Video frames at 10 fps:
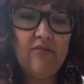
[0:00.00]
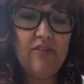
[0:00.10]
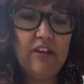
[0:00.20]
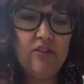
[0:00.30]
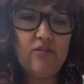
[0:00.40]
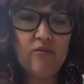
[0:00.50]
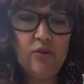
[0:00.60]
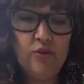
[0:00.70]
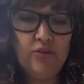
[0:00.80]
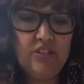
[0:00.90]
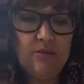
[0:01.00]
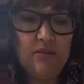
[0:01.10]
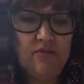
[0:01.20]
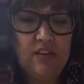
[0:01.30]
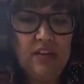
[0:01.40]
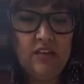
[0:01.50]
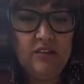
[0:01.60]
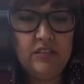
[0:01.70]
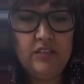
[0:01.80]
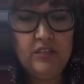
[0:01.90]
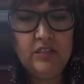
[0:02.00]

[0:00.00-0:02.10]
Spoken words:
fitting through some of these